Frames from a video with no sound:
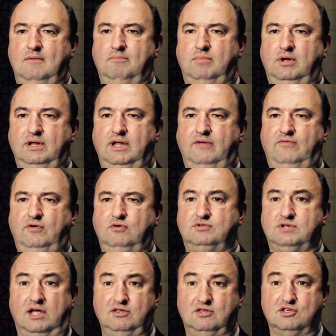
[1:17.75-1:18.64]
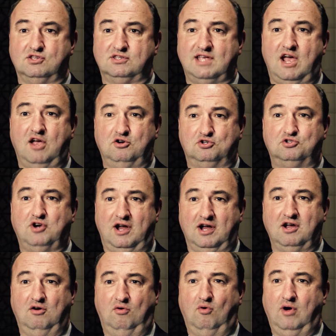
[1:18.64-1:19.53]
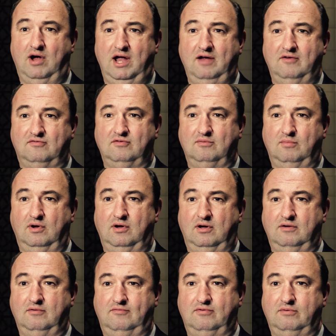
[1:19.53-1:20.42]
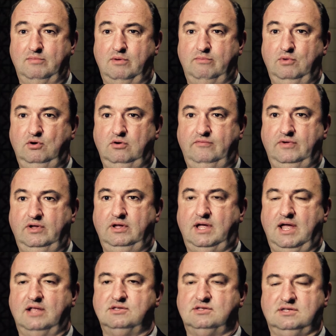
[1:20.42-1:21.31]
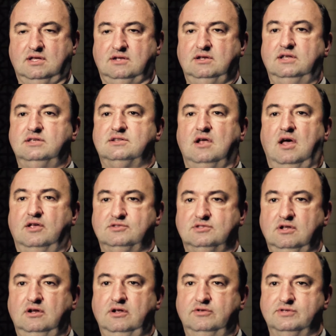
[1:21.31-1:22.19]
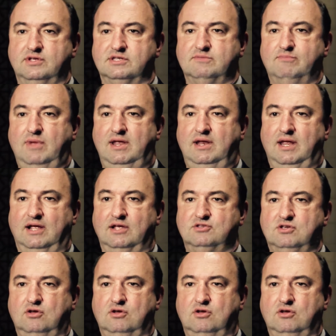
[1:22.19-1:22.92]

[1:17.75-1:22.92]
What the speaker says: but if you take the soundtrack away from a movie, it suddenly starts to lose its meaning.